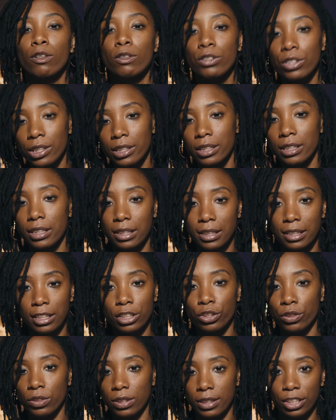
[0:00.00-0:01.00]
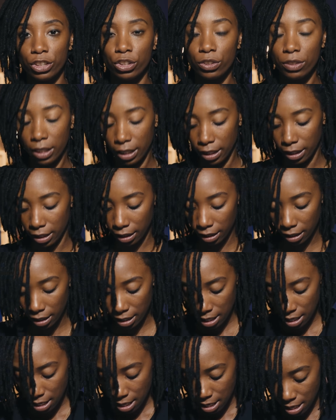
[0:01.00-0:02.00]
Those are the essentials that you need.
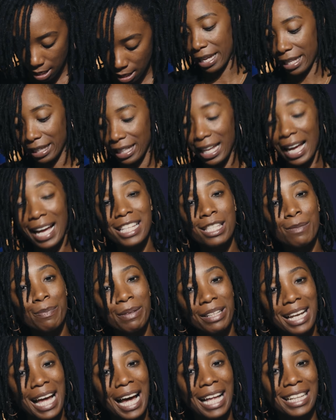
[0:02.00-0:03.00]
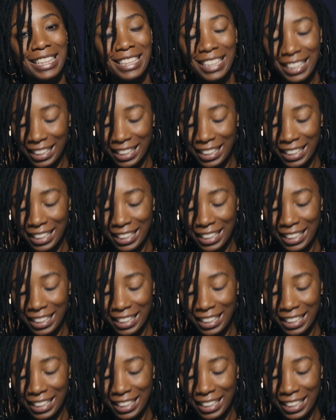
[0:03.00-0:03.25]
And last but not